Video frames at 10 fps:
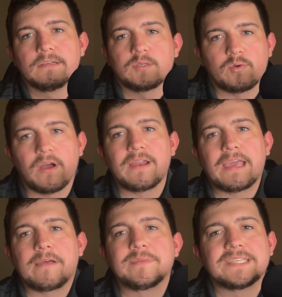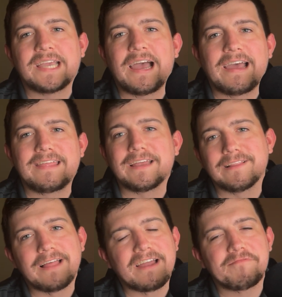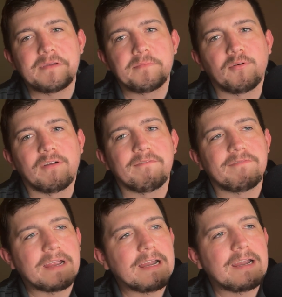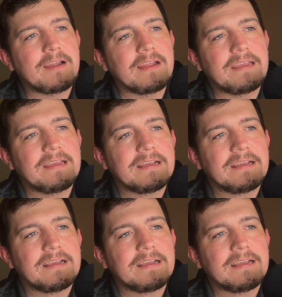So Cunningham is a guy that a lot of people are very